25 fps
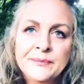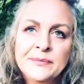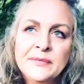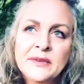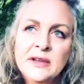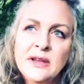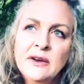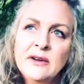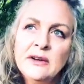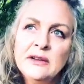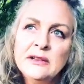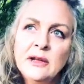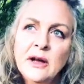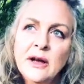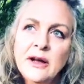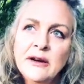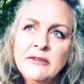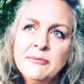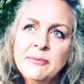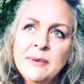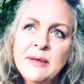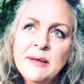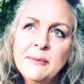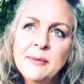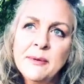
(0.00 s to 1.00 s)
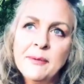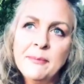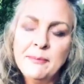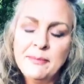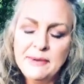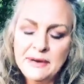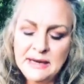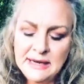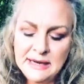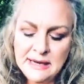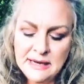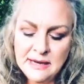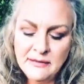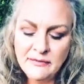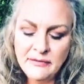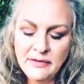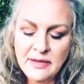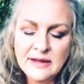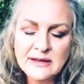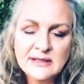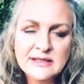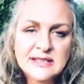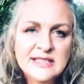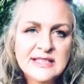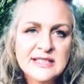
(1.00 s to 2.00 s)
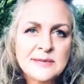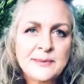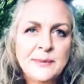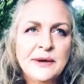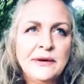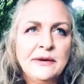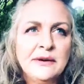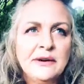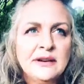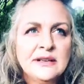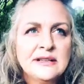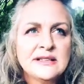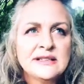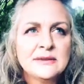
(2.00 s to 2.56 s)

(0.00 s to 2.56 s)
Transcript: you know, a lot of people believe that spirit